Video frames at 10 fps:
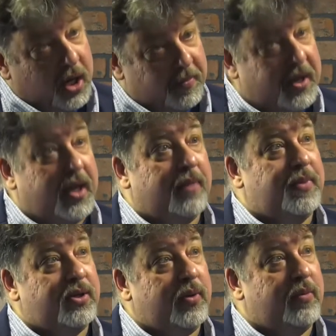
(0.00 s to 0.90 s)

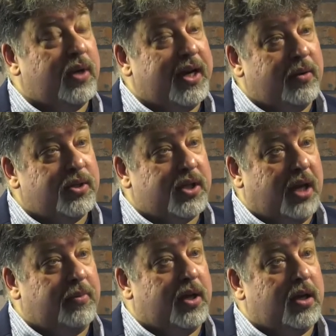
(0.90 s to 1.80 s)
Between when he was
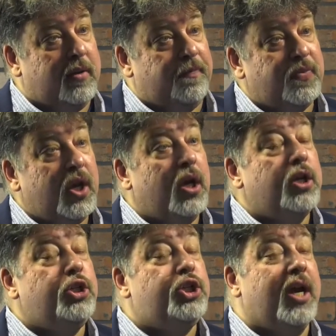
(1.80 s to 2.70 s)
helping,
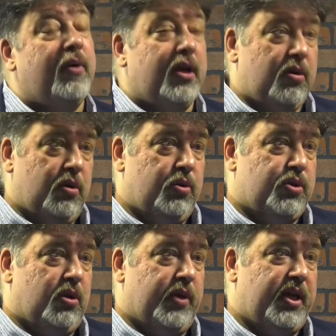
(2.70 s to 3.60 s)
Jerry
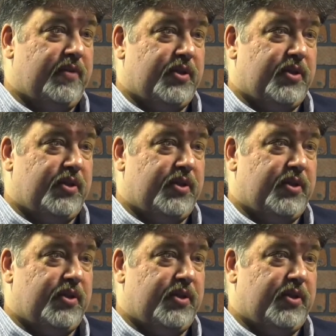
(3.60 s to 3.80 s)
Caruso. He gave the